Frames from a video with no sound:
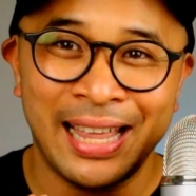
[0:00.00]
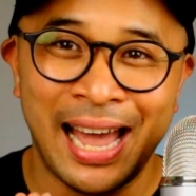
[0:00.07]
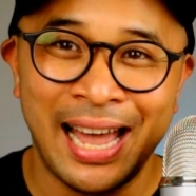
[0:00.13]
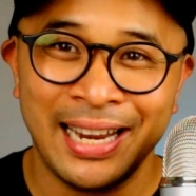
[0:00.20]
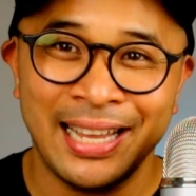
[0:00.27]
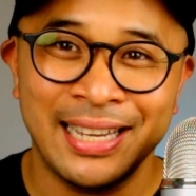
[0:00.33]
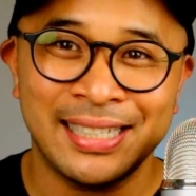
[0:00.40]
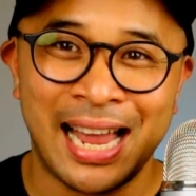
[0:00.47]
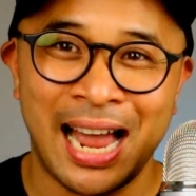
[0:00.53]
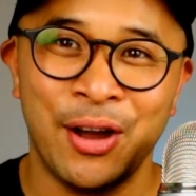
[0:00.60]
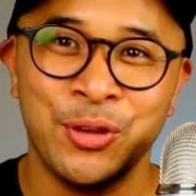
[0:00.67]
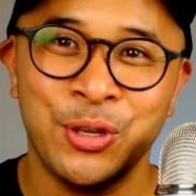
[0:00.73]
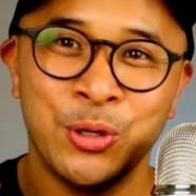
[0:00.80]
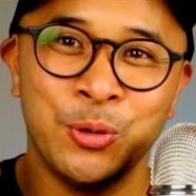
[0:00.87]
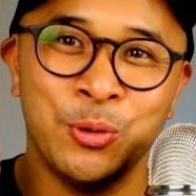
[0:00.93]
That is
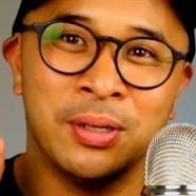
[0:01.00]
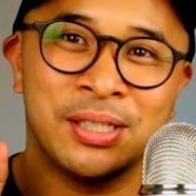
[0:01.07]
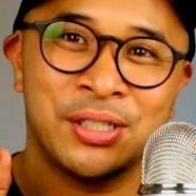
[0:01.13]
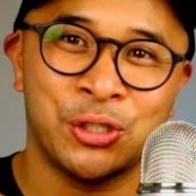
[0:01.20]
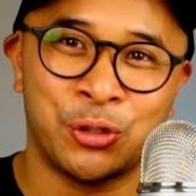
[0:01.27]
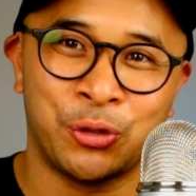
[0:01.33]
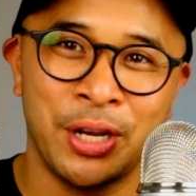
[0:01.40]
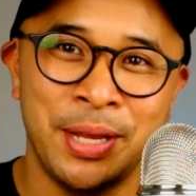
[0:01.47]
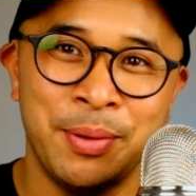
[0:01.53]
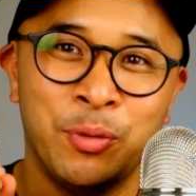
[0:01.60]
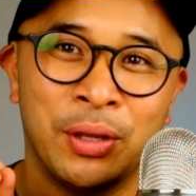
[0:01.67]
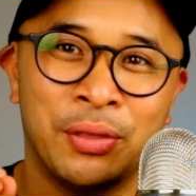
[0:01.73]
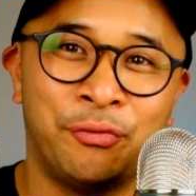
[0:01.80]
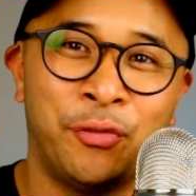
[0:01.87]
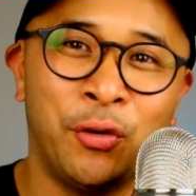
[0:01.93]
how you stream
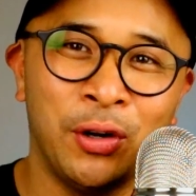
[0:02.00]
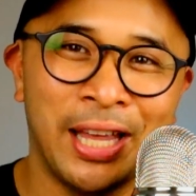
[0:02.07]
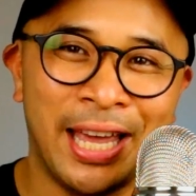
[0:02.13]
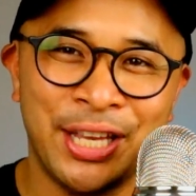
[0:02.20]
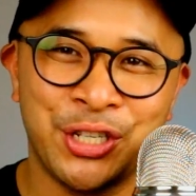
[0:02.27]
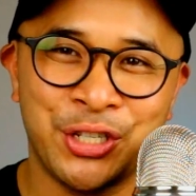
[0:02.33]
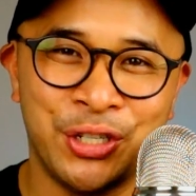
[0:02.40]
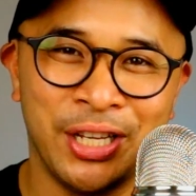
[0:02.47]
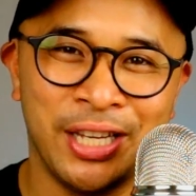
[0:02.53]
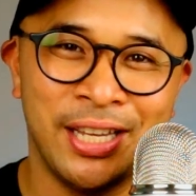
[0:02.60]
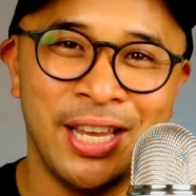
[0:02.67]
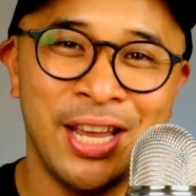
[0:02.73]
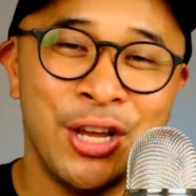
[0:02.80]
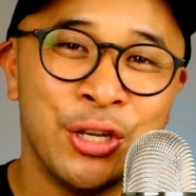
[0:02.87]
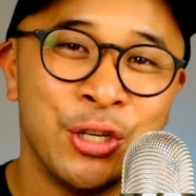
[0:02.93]
with full
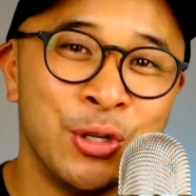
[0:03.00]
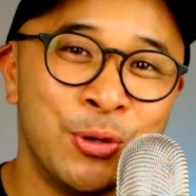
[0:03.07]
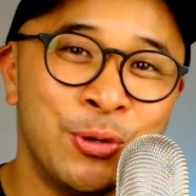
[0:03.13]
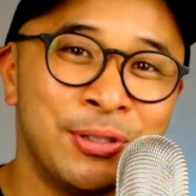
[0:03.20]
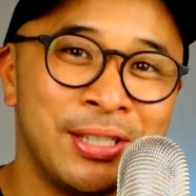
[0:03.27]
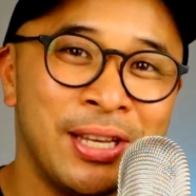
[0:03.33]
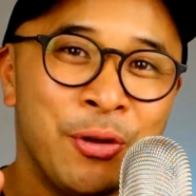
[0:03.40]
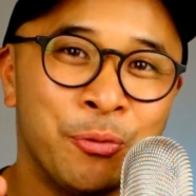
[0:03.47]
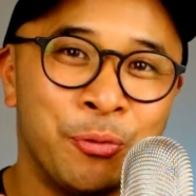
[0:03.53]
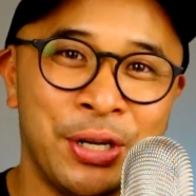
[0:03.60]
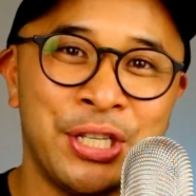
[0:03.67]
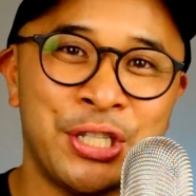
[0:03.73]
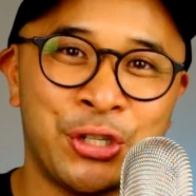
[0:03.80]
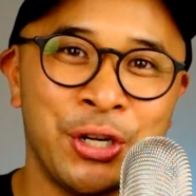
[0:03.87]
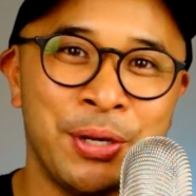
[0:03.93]
HD using
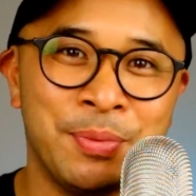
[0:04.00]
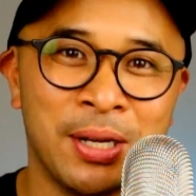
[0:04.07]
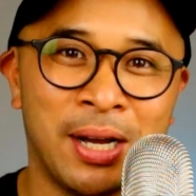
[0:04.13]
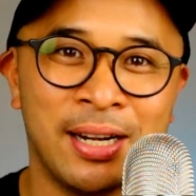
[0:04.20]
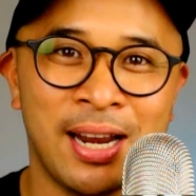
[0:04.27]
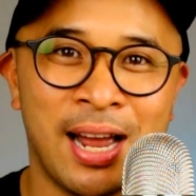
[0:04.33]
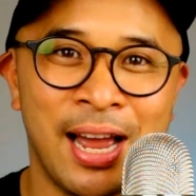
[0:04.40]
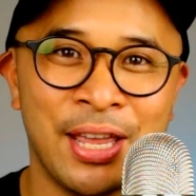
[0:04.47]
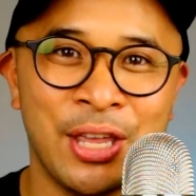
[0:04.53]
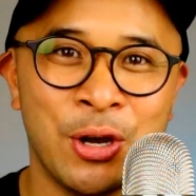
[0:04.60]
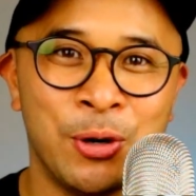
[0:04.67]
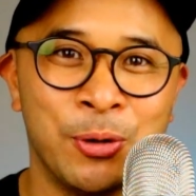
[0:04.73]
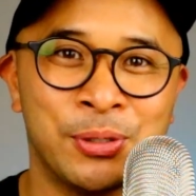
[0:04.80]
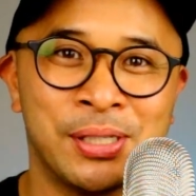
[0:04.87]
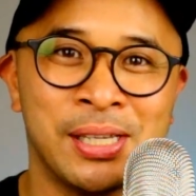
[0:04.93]

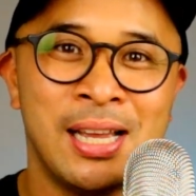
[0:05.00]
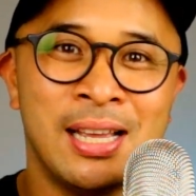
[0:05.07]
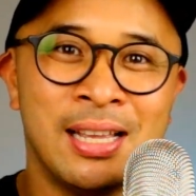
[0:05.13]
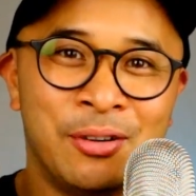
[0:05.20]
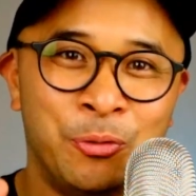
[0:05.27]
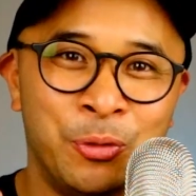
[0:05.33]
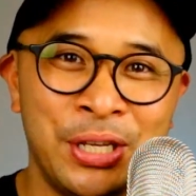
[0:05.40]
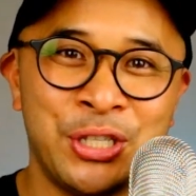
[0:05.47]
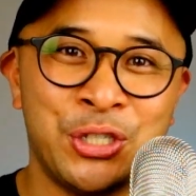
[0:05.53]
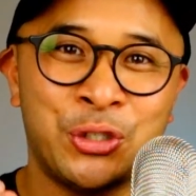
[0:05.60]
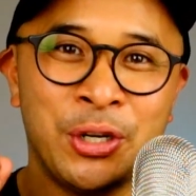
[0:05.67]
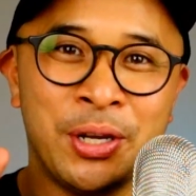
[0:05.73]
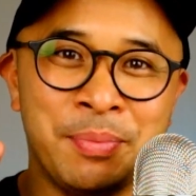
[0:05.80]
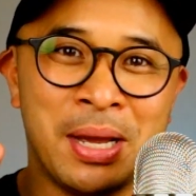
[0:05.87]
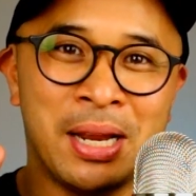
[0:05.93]
Restream.io's
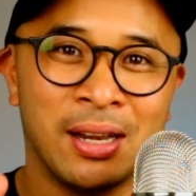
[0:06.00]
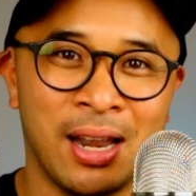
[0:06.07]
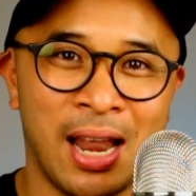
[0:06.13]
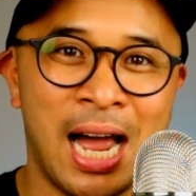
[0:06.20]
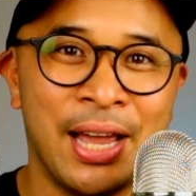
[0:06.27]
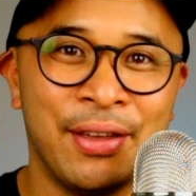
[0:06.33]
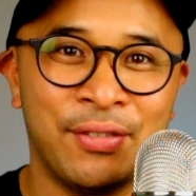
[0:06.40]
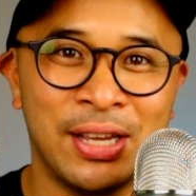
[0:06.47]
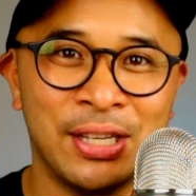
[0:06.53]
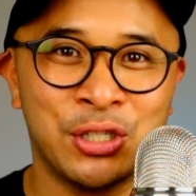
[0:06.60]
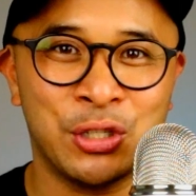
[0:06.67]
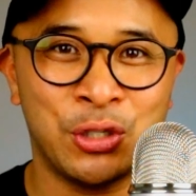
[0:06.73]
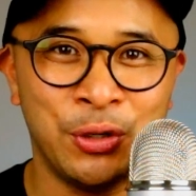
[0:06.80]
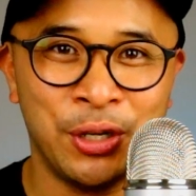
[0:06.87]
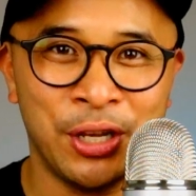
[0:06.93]
Restream Live
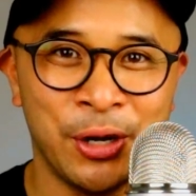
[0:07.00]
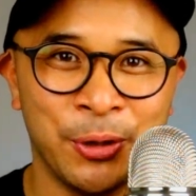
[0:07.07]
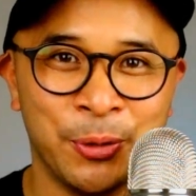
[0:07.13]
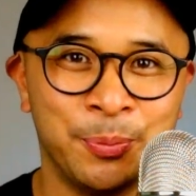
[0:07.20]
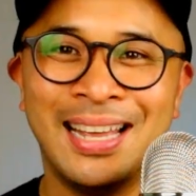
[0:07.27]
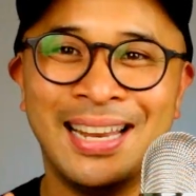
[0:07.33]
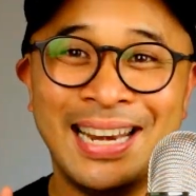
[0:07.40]
Studio.